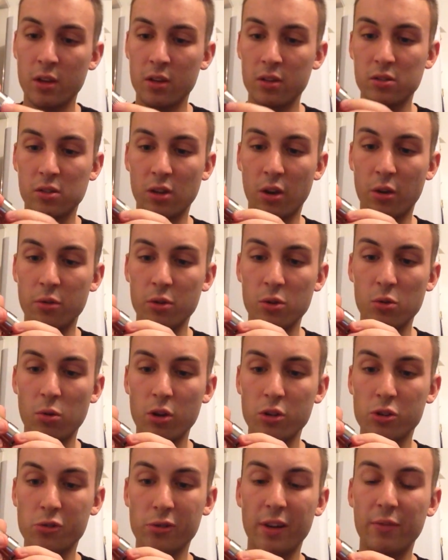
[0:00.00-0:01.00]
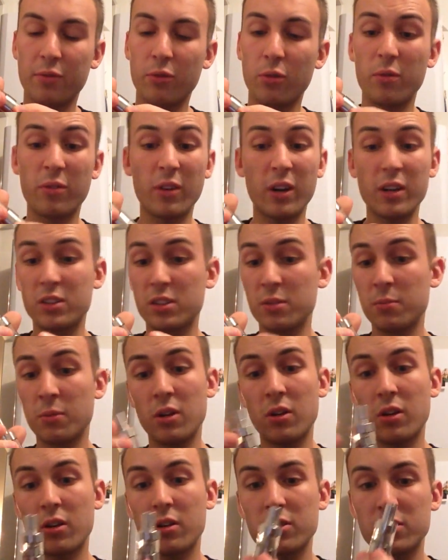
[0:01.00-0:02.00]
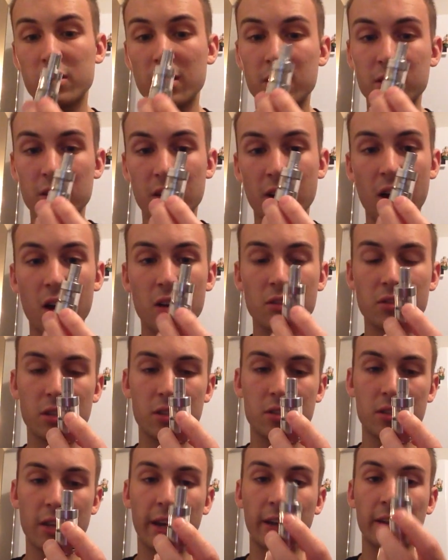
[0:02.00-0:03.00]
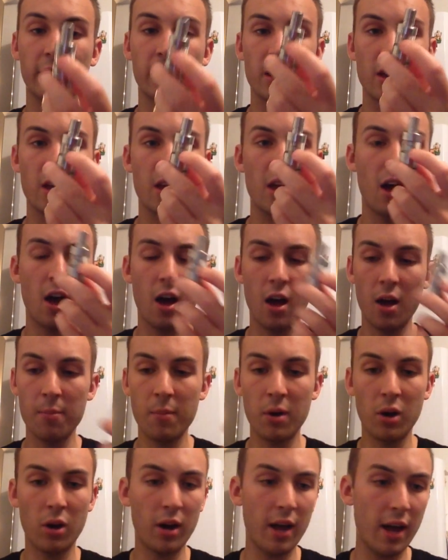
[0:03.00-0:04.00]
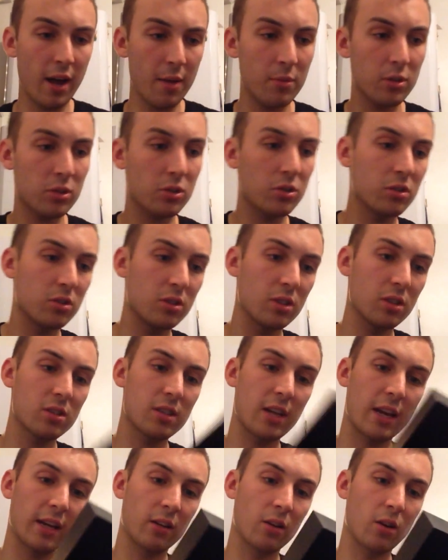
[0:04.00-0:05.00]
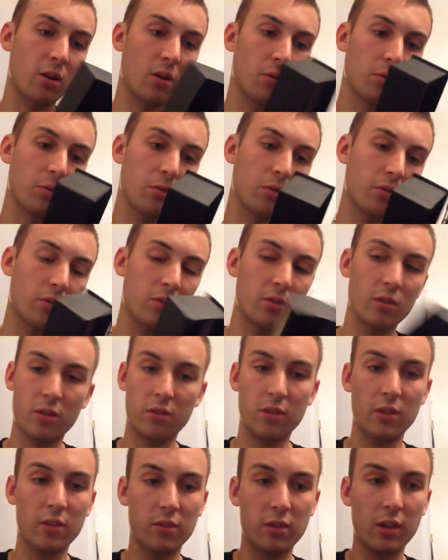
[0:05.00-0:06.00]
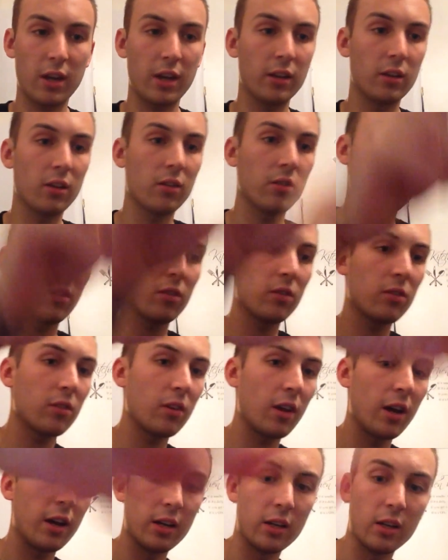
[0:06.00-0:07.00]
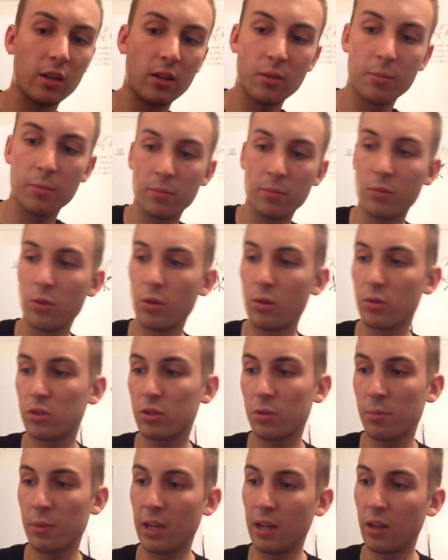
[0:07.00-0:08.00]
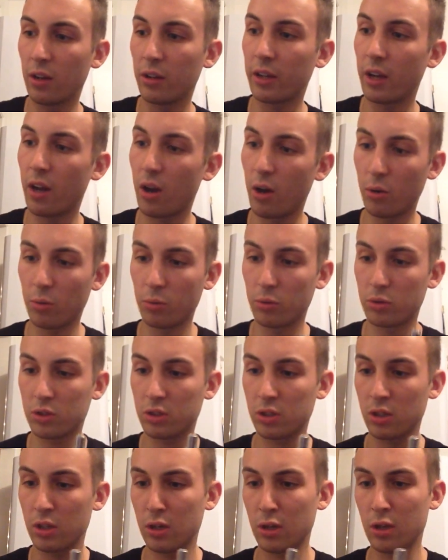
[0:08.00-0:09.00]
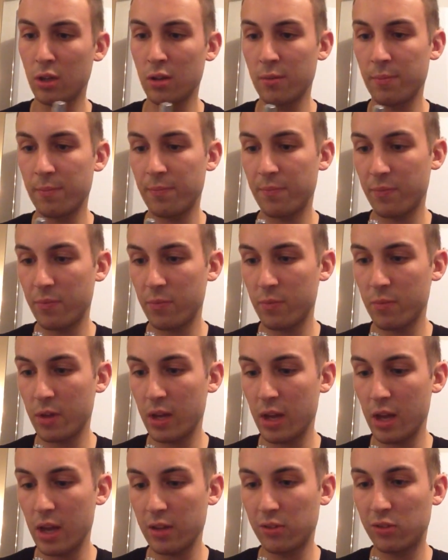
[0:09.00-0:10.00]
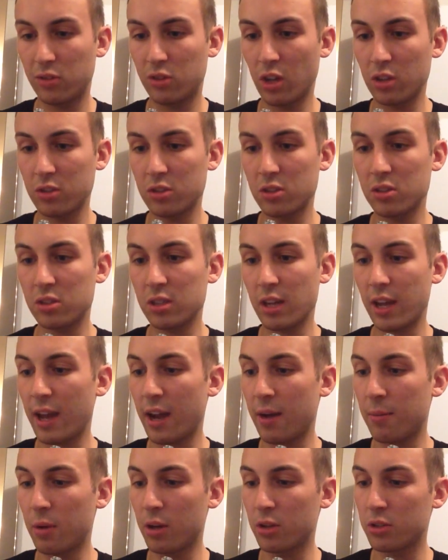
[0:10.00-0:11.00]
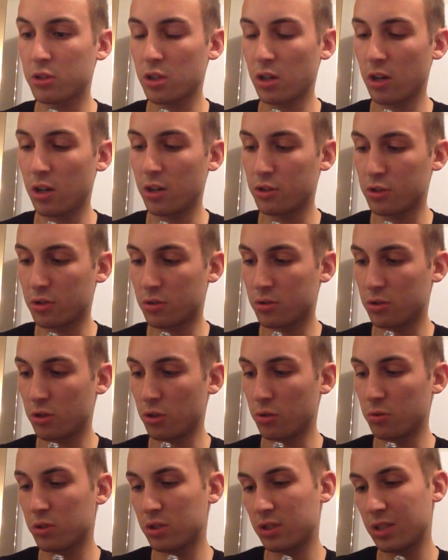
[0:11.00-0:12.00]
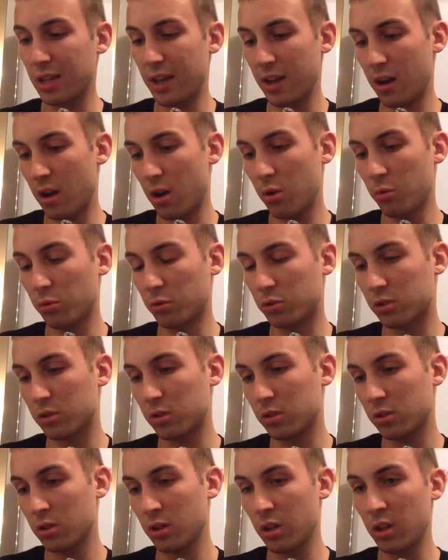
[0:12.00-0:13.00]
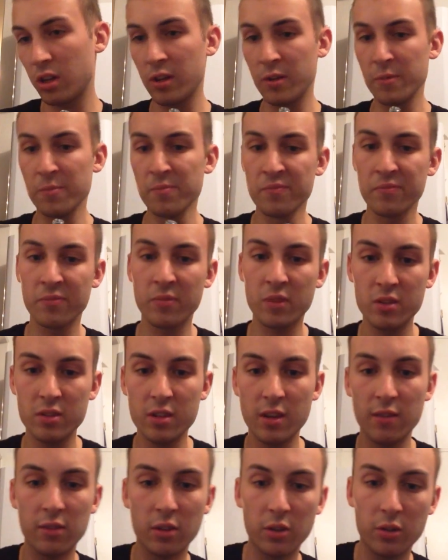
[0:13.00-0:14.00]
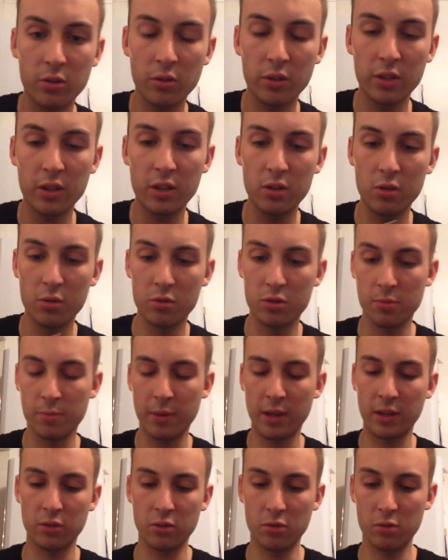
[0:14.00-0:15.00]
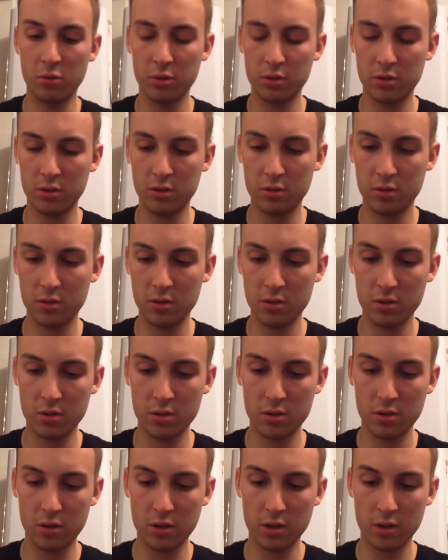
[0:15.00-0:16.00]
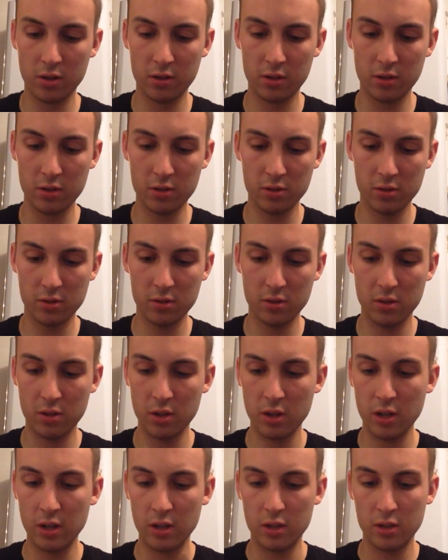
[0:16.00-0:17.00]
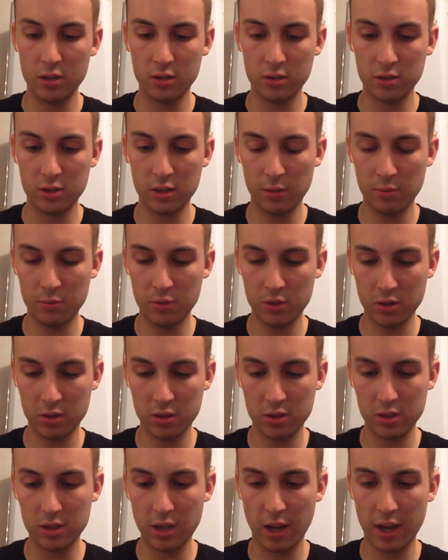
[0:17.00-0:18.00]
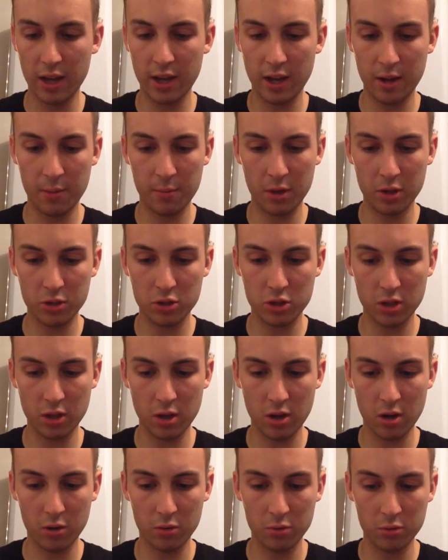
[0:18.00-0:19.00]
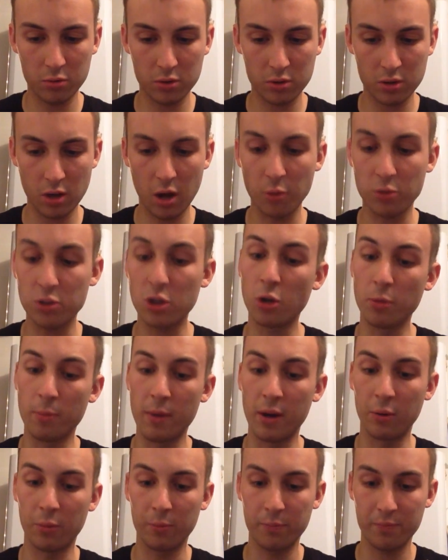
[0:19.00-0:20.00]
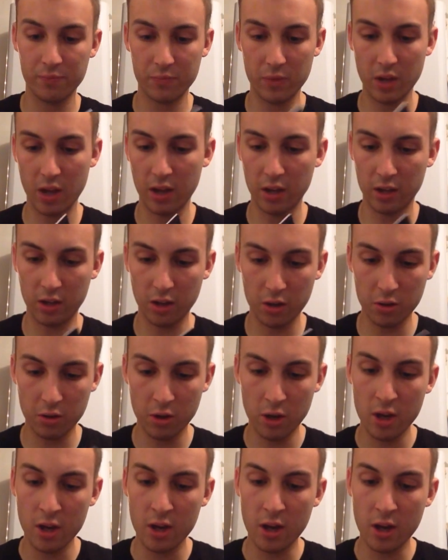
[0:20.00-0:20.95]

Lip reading: So quite straightforward, very similar, like I said, to the Arctic tank. How much does this tank hold? Does it say? Does it say? Looks to me like it holds. Doesn't say how much juice that it holds. Let's have a look on the user manual. Doesn't seem to say how much it holds. Oh, 2 mil. There you go.